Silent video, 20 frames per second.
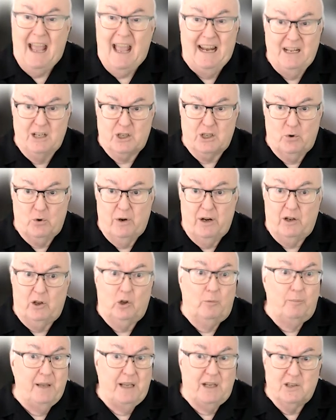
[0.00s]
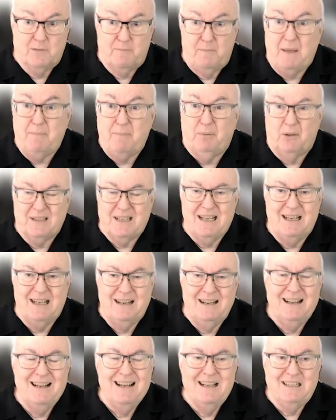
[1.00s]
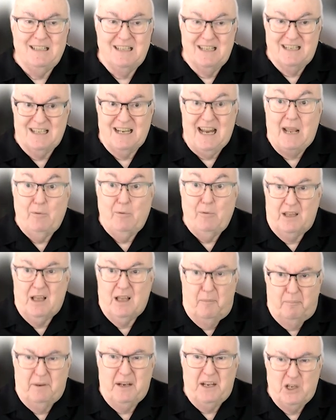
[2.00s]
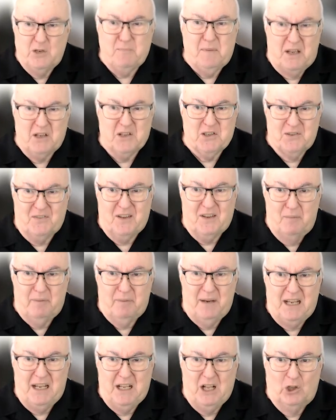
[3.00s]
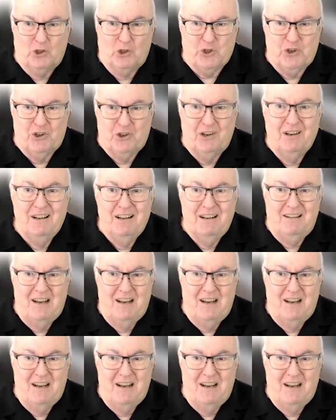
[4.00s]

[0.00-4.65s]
and it's critical because people tend to stay with companies because of company culture,